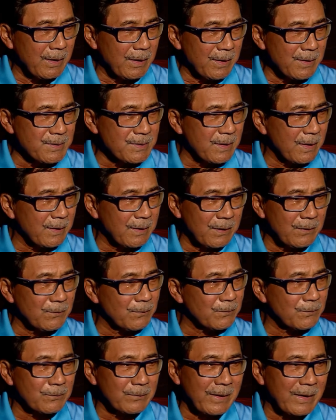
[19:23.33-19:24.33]
is that they
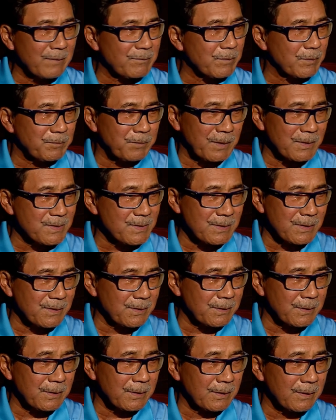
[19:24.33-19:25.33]
don't write for
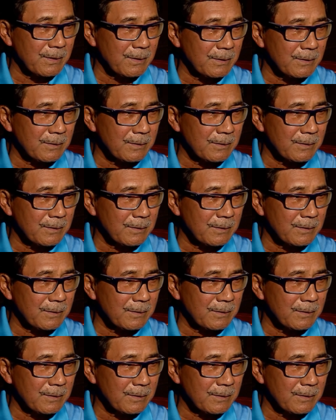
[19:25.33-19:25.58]
posterity.